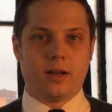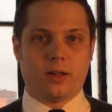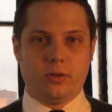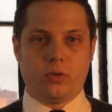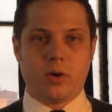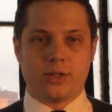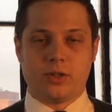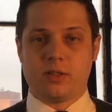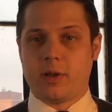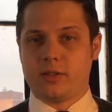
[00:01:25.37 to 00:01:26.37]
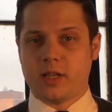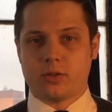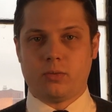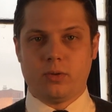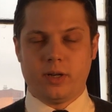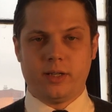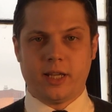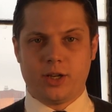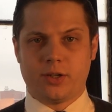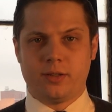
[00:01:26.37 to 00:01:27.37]
include questions about sexual
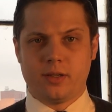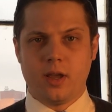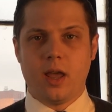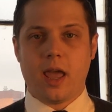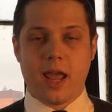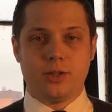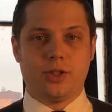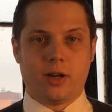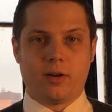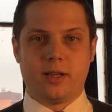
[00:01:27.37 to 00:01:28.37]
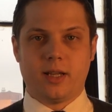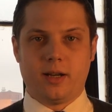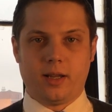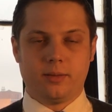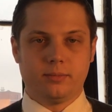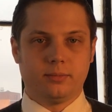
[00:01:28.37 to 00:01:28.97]
orientations and gender identity.